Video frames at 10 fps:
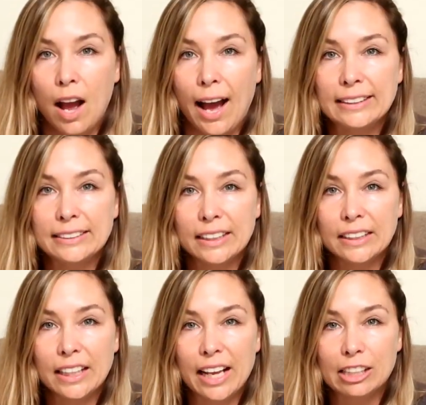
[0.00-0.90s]
I
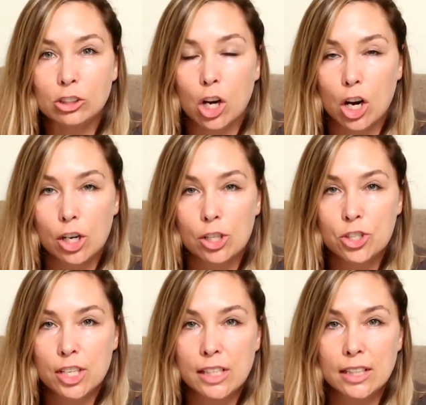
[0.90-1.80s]
did get a large
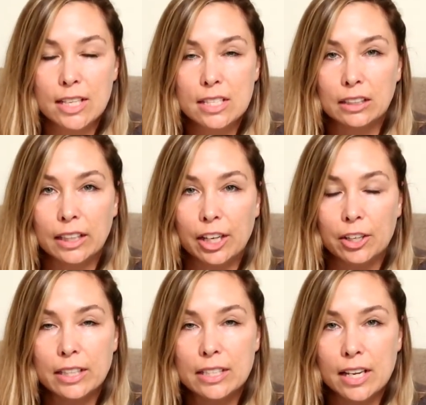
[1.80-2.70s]
in this
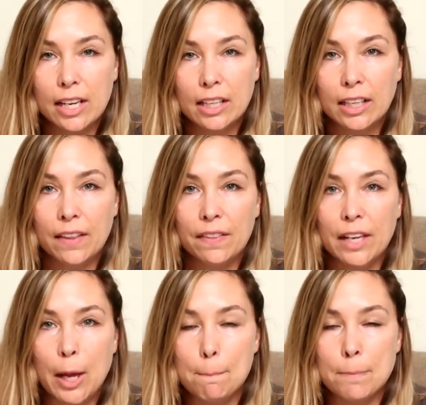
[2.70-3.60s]
layering tank and
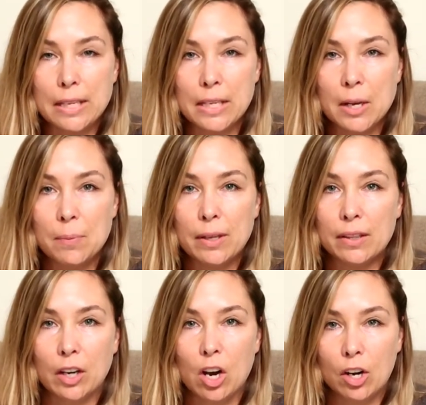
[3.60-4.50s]
then a medium in
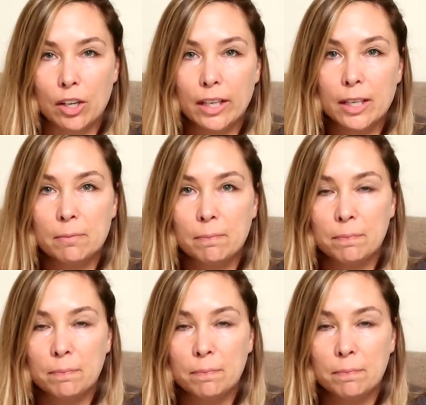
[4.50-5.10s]
the cardigan.